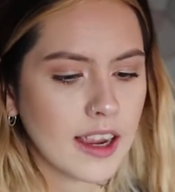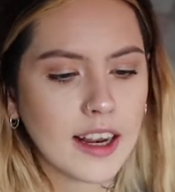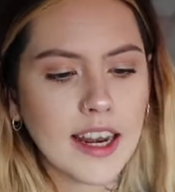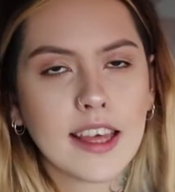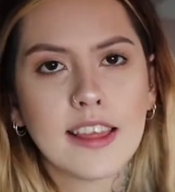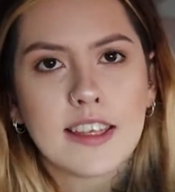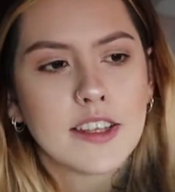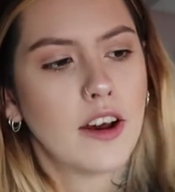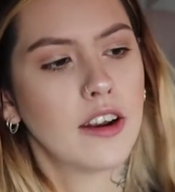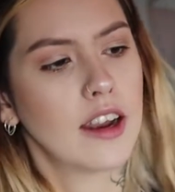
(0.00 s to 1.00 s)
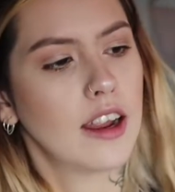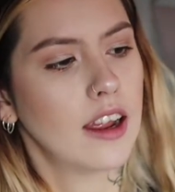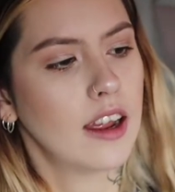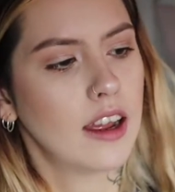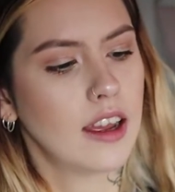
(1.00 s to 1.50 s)
click this on,
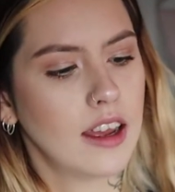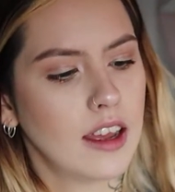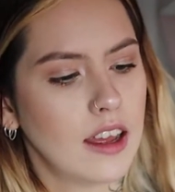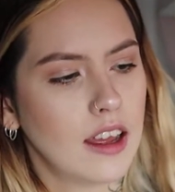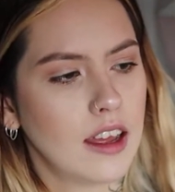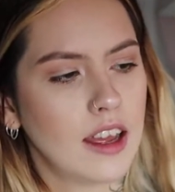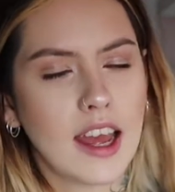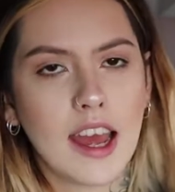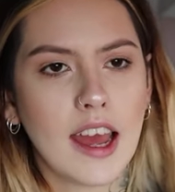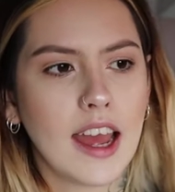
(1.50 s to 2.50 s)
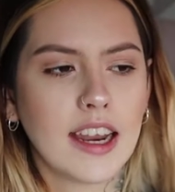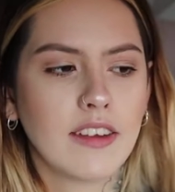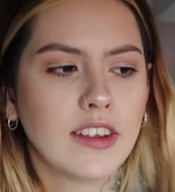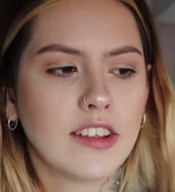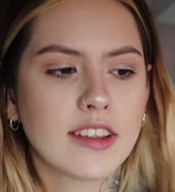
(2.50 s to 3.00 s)
and
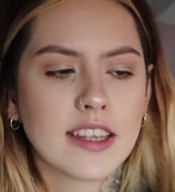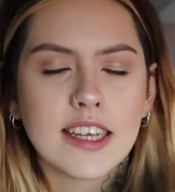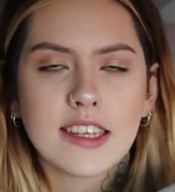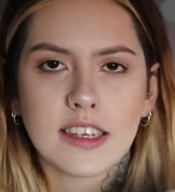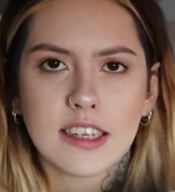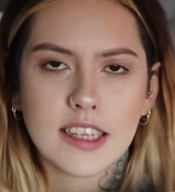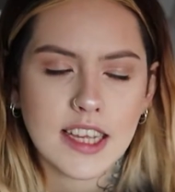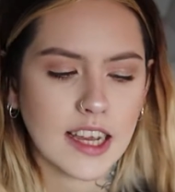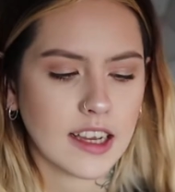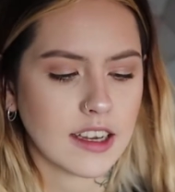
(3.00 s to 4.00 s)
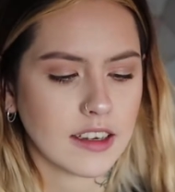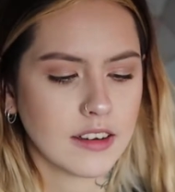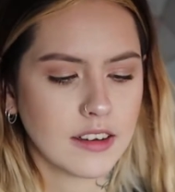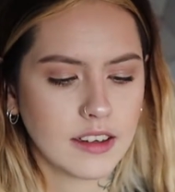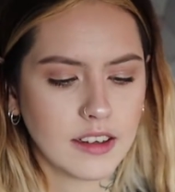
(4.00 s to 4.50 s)
if you just listen a sec,
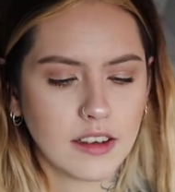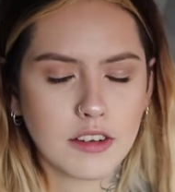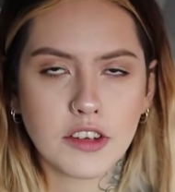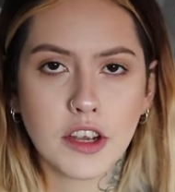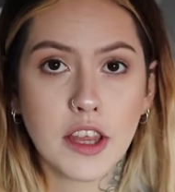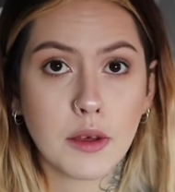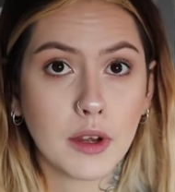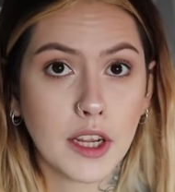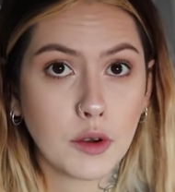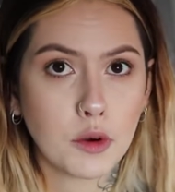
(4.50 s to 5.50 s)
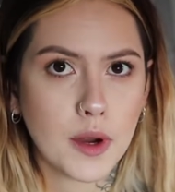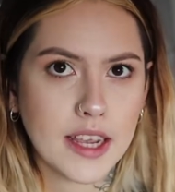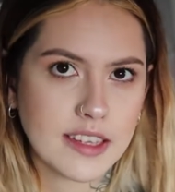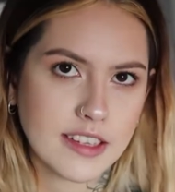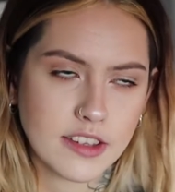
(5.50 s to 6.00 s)
I'll show you the one he
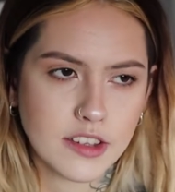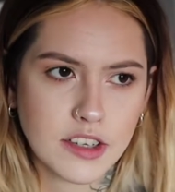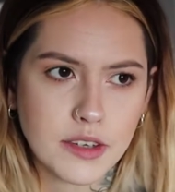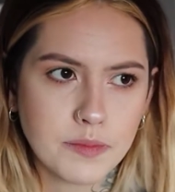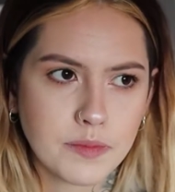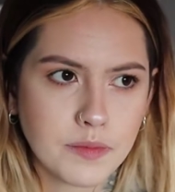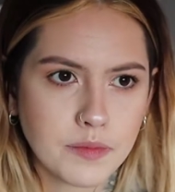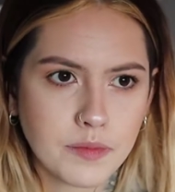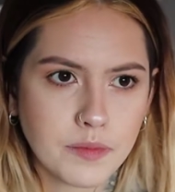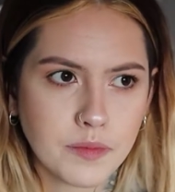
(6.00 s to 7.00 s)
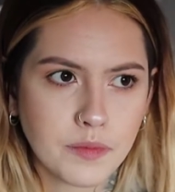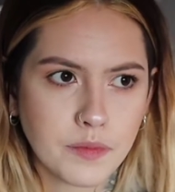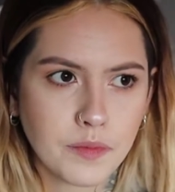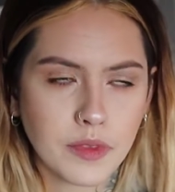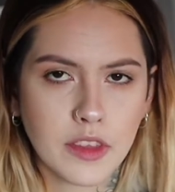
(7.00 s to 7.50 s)
always listens to.
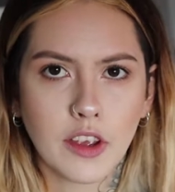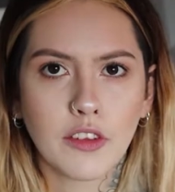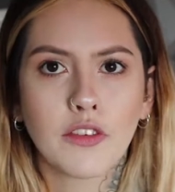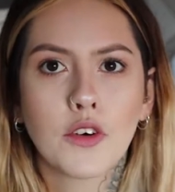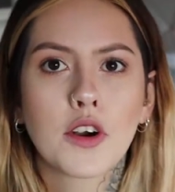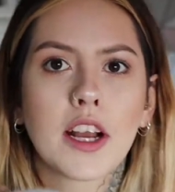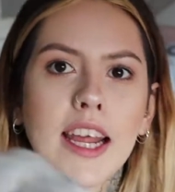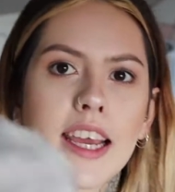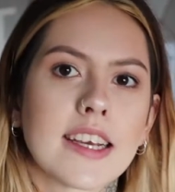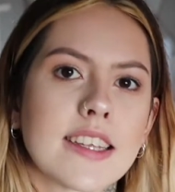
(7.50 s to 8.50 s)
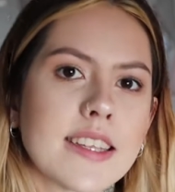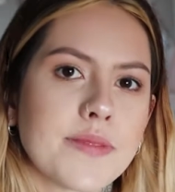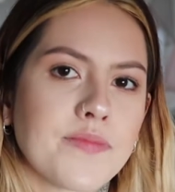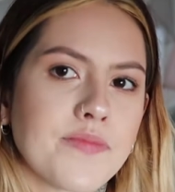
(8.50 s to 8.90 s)
So it's 4 clicks.